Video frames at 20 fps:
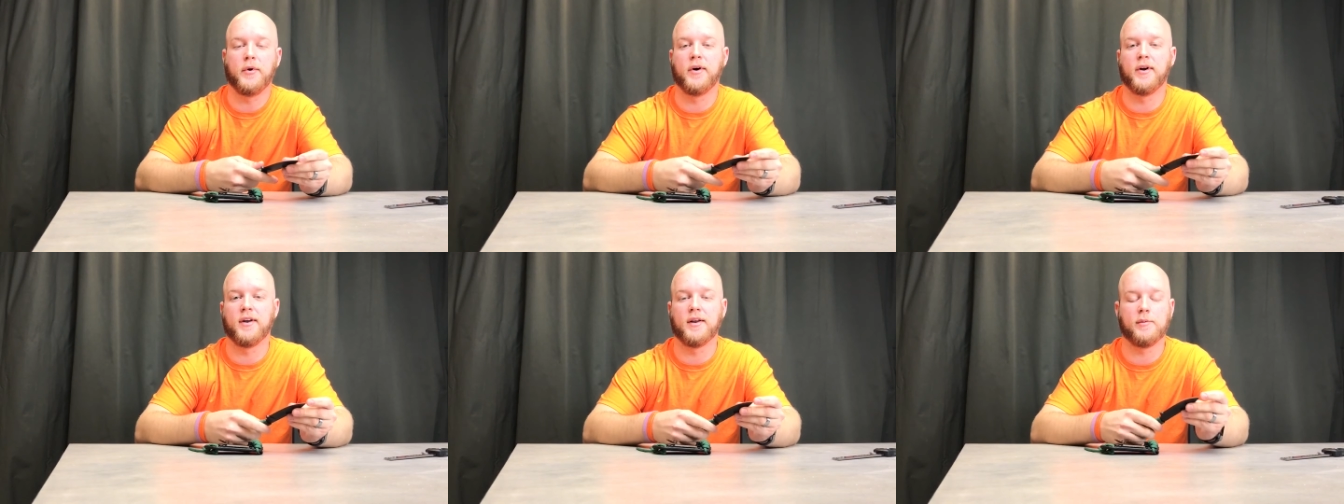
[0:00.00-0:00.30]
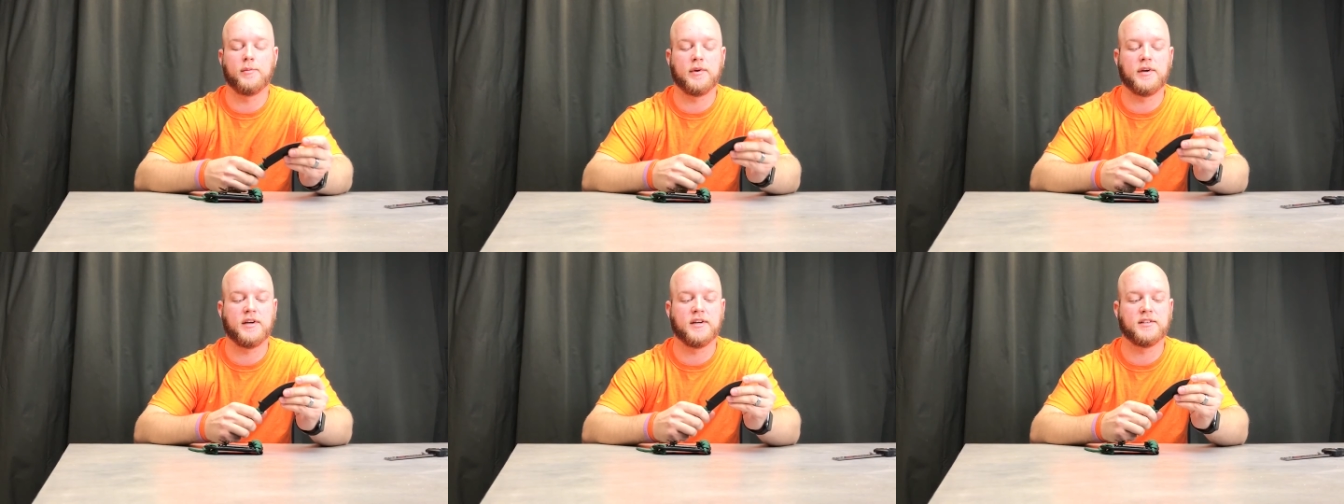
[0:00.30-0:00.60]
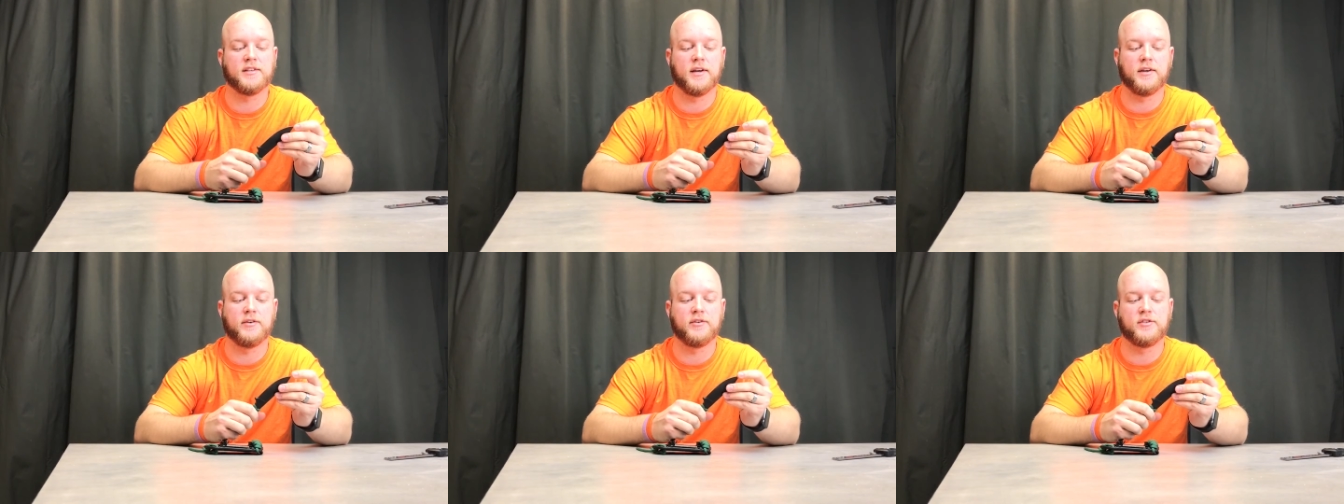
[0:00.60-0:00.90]
on it
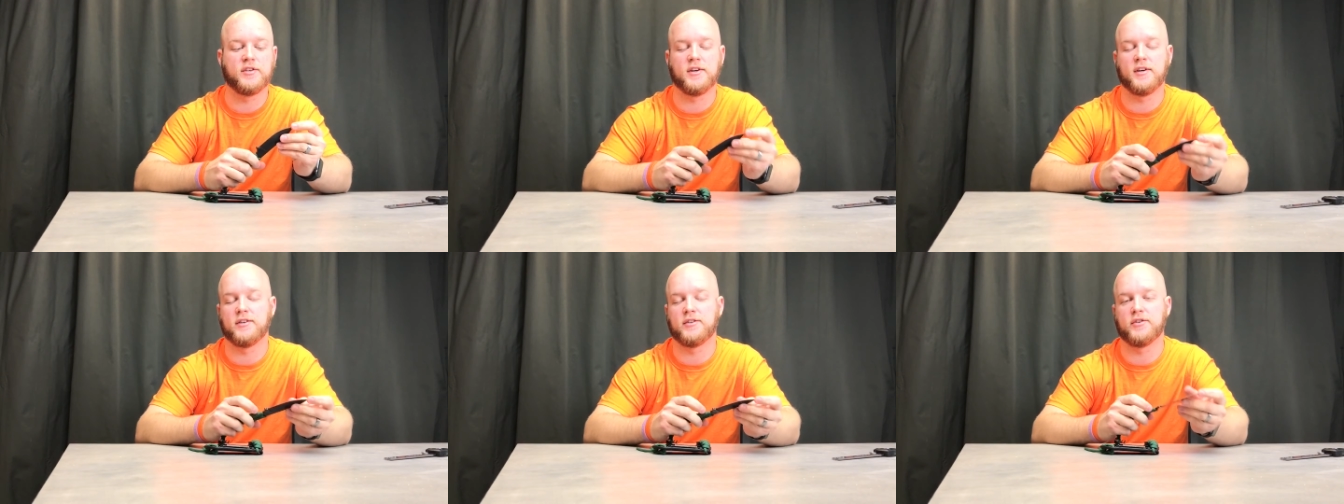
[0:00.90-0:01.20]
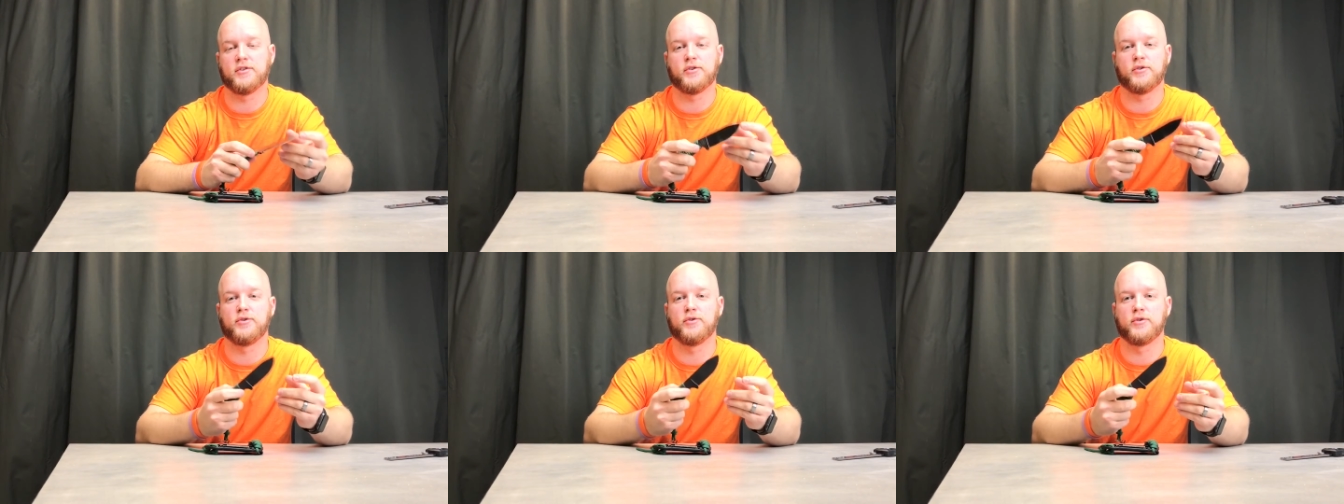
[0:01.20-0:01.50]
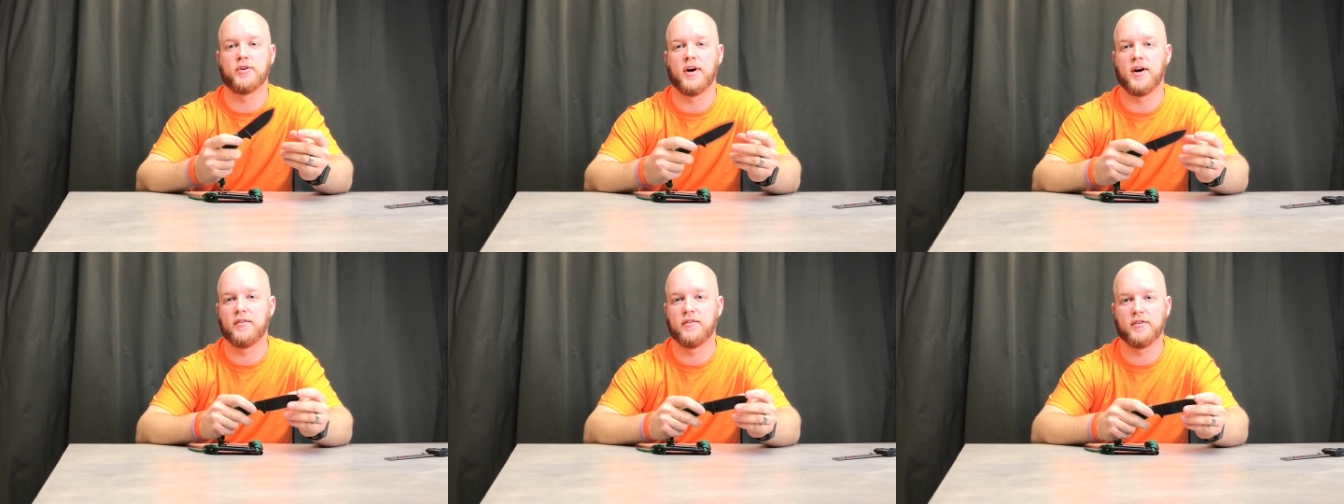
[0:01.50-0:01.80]
because I used it as a
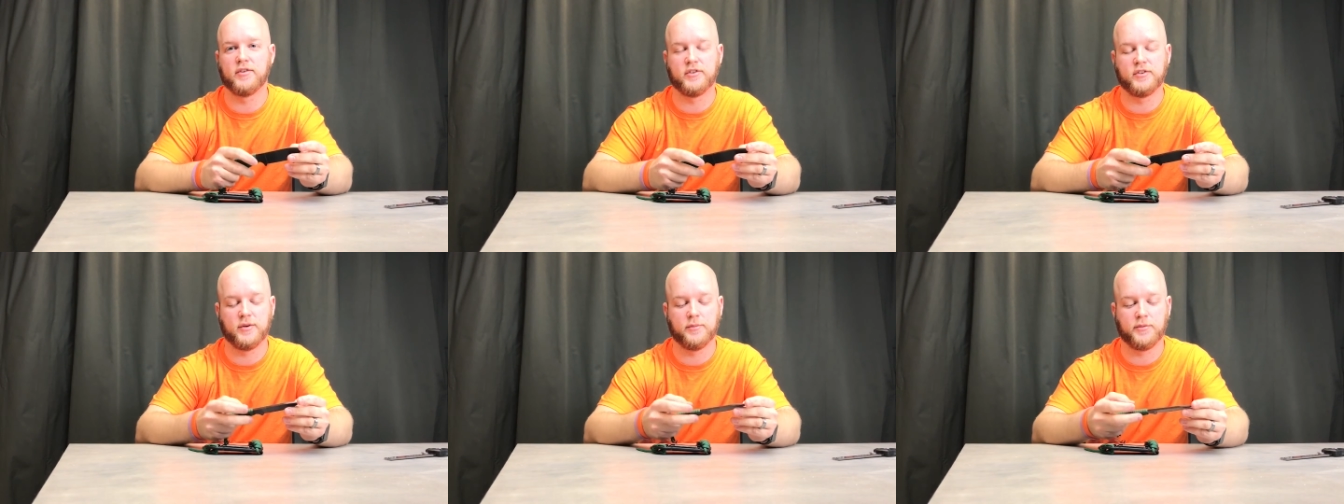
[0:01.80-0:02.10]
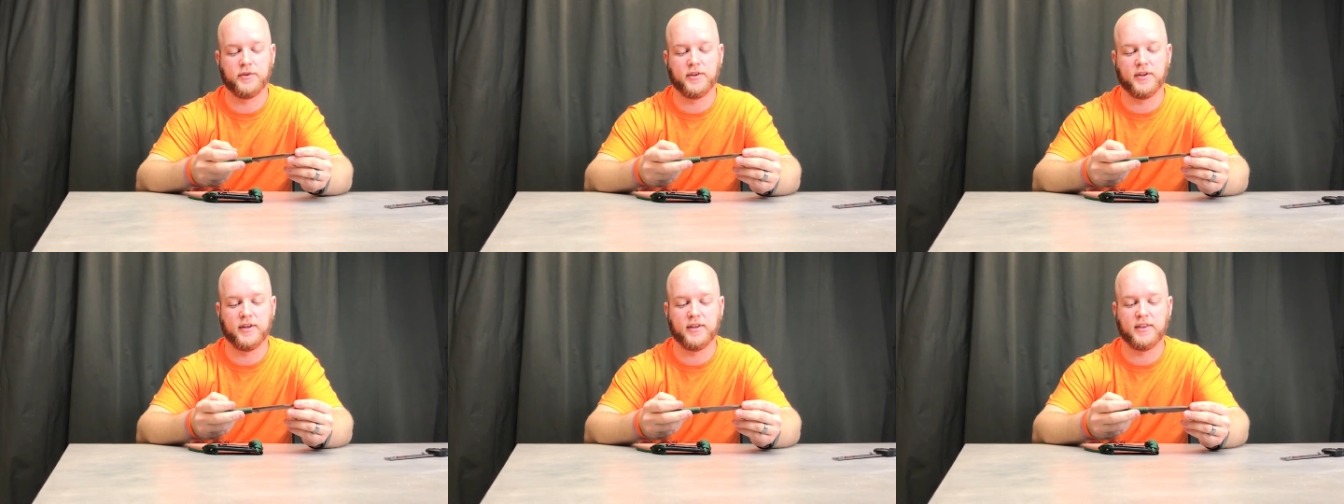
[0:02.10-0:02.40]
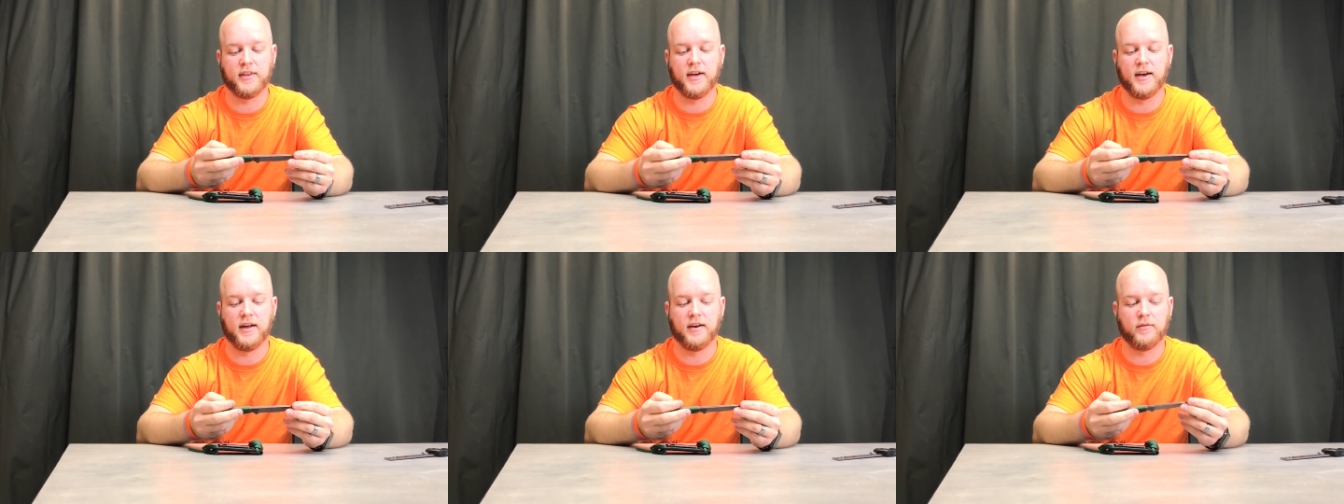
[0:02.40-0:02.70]
screwdriver or something
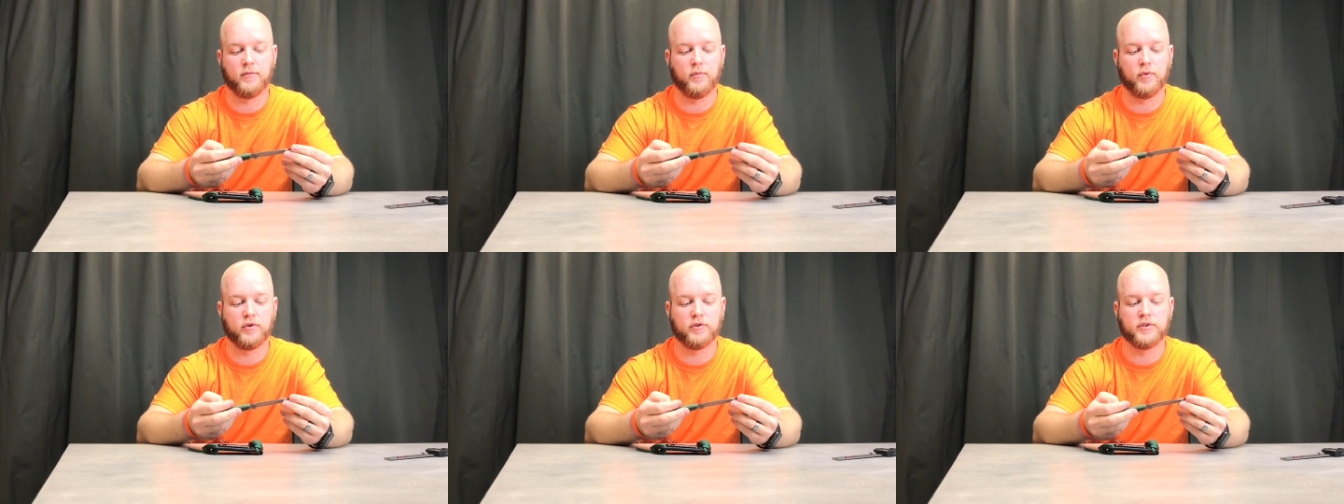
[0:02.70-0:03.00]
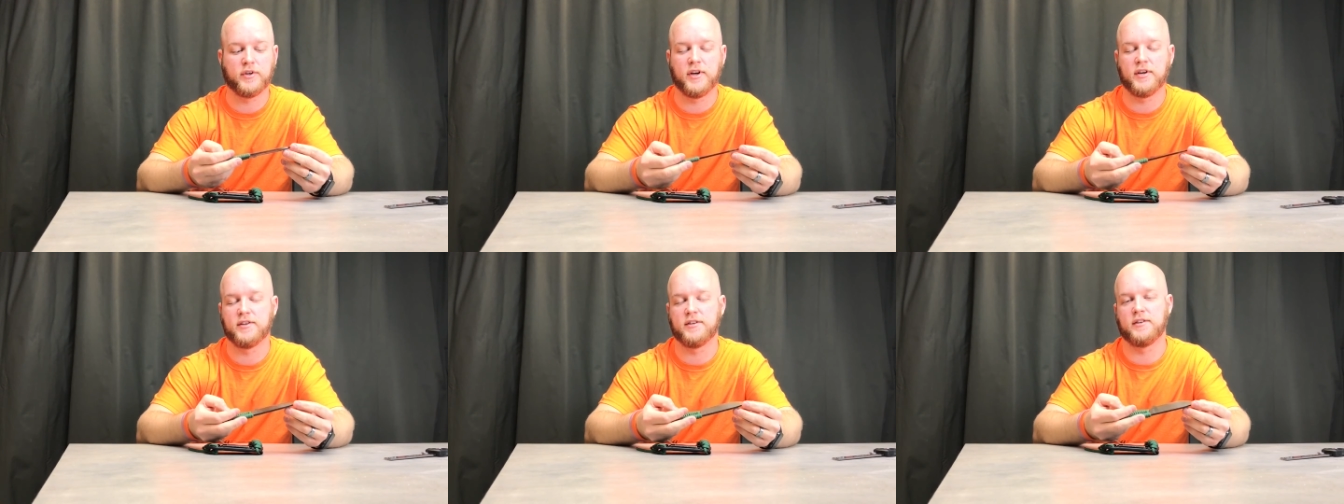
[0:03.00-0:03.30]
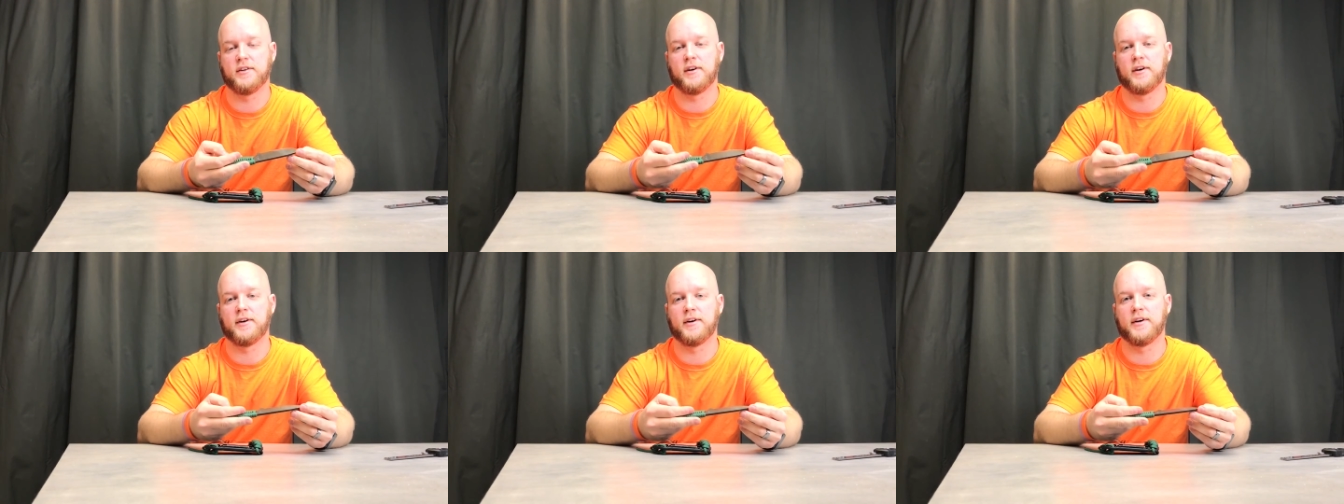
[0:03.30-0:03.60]
like that, worst case
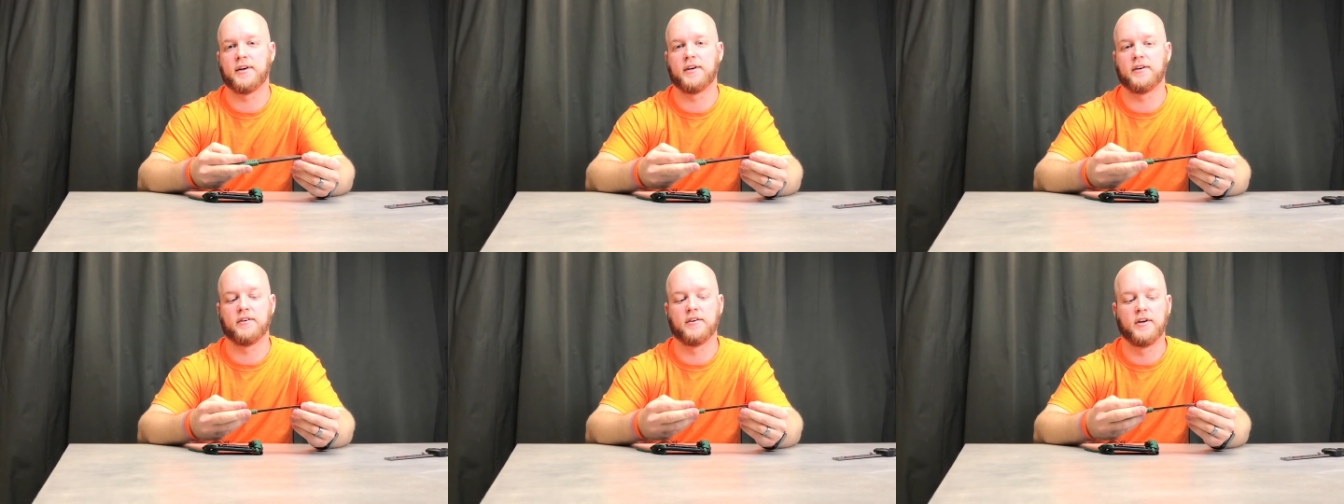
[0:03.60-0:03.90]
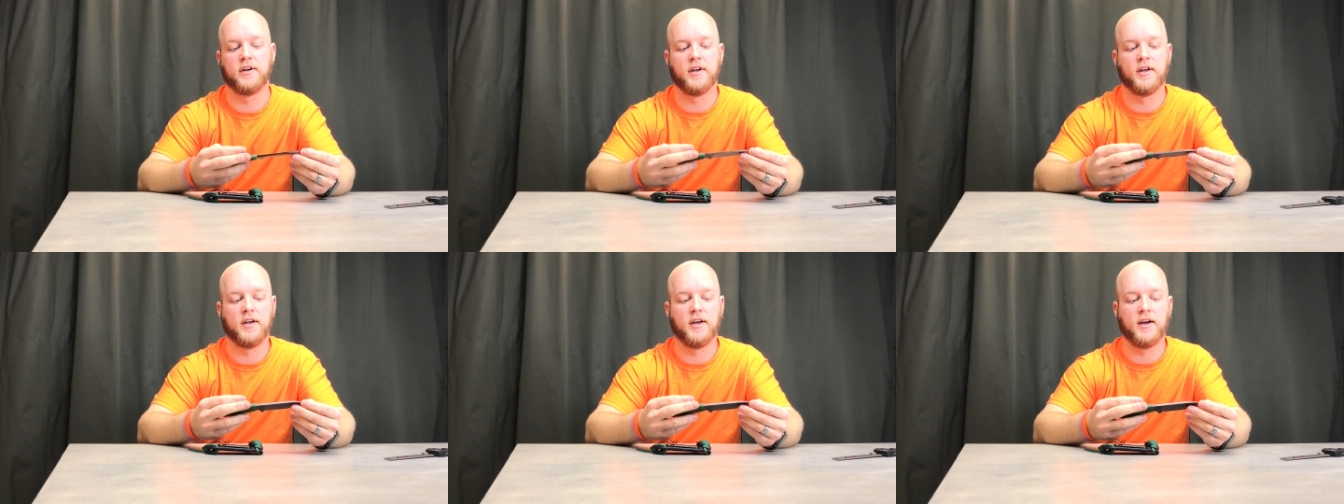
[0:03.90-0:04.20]
scenario.